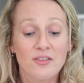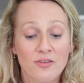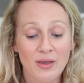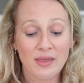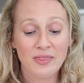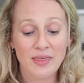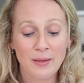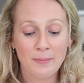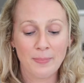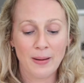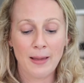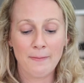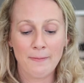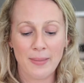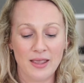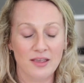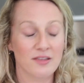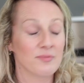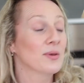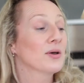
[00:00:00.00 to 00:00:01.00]
So I think
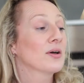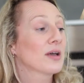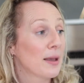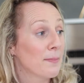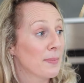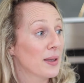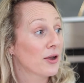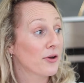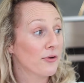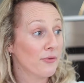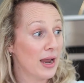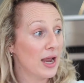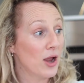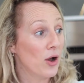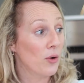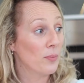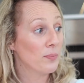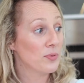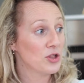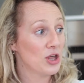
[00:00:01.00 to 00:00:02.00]
plant-based milk can be a great
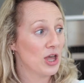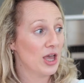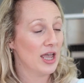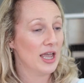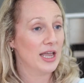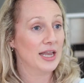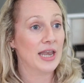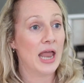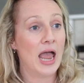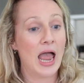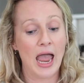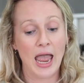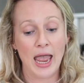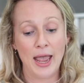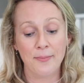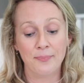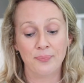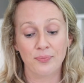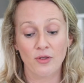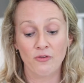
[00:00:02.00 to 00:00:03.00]
option
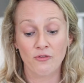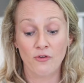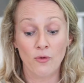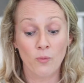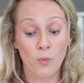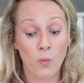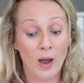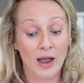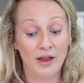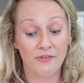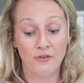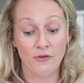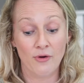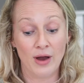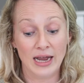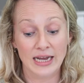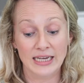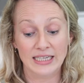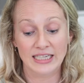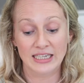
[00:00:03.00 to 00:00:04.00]
for a wide
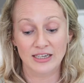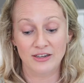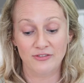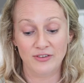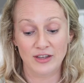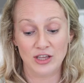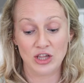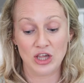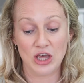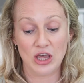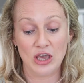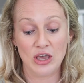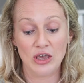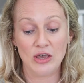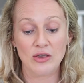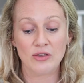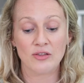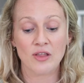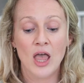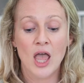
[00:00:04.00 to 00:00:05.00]
variety of
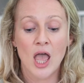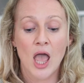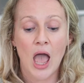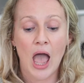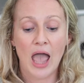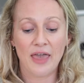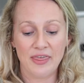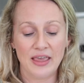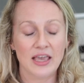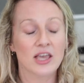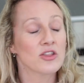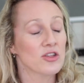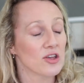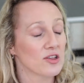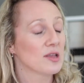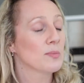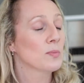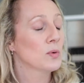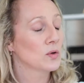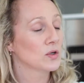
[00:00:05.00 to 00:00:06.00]
issues. I think it's
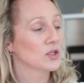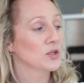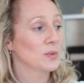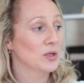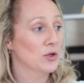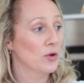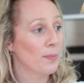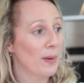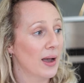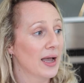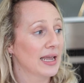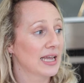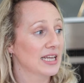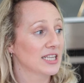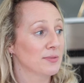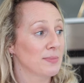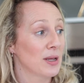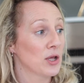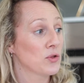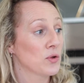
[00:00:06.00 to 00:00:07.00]
just important when you're buying it
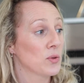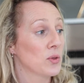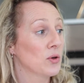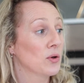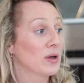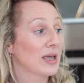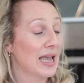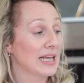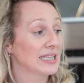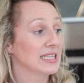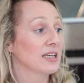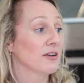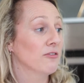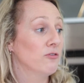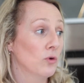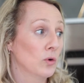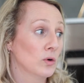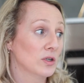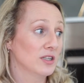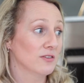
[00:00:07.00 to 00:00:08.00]
to make sure that you're getting a
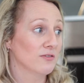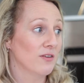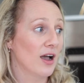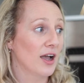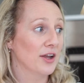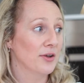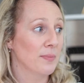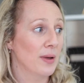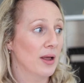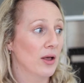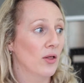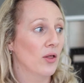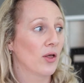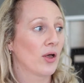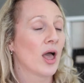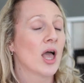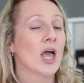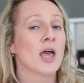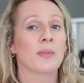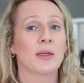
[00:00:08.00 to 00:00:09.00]
fortified milk,
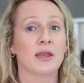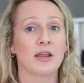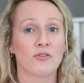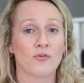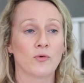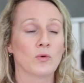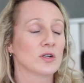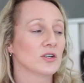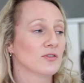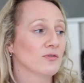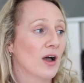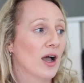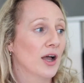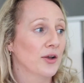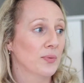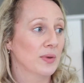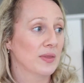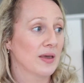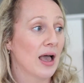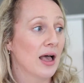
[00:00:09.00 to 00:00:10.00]
that it's
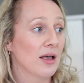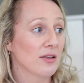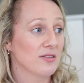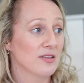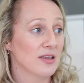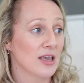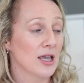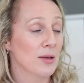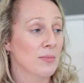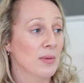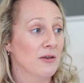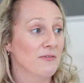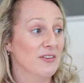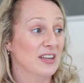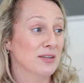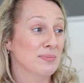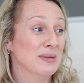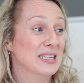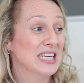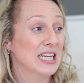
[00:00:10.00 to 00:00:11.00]
fortified with calcium and
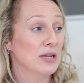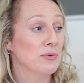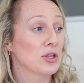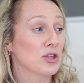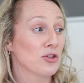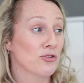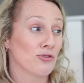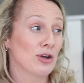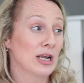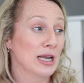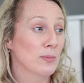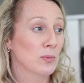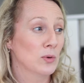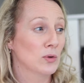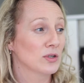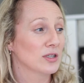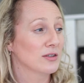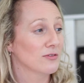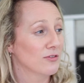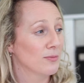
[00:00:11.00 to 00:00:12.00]
vitamin D, which is really
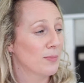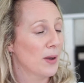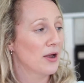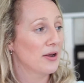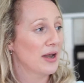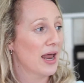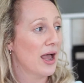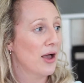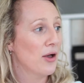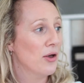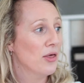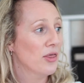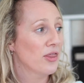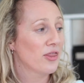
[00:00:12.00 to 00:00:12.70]
important for bone health.